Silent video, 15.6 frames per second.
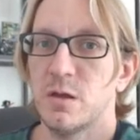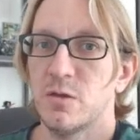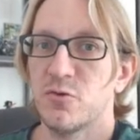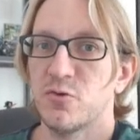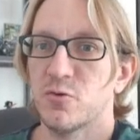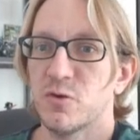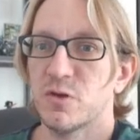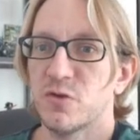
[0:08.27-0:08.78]

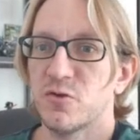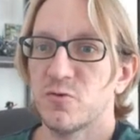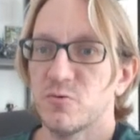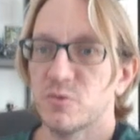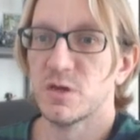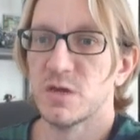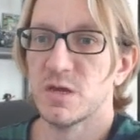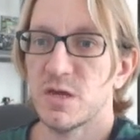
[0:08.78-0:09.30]

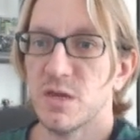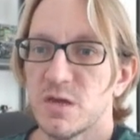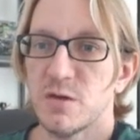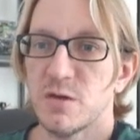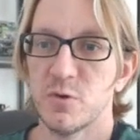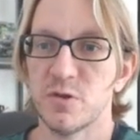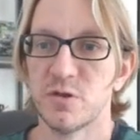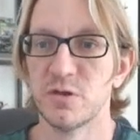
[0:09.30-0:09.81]
JoyToKey,
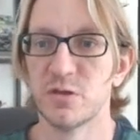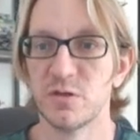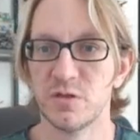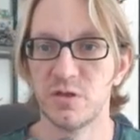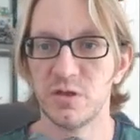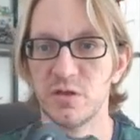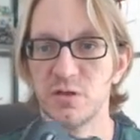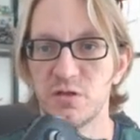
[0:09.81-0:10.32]
which is
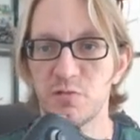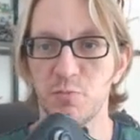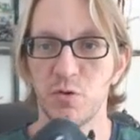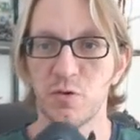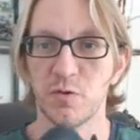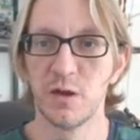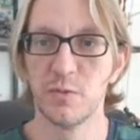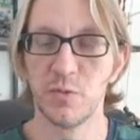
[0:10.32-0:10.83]
this
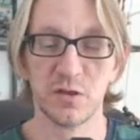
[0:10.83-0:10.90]
program